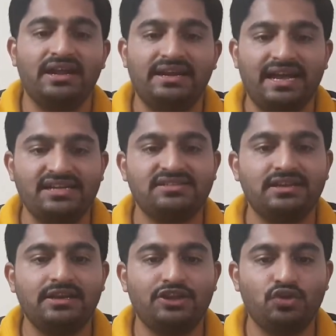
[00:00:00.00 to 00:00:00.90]

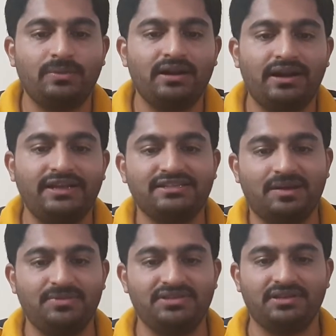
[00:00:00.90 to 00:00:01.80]
National Human Rights
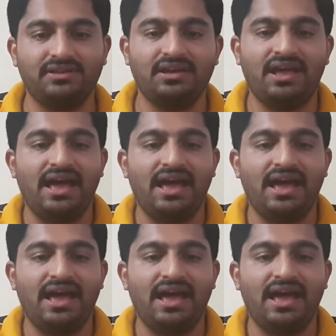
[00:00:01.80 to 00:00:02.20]
Commission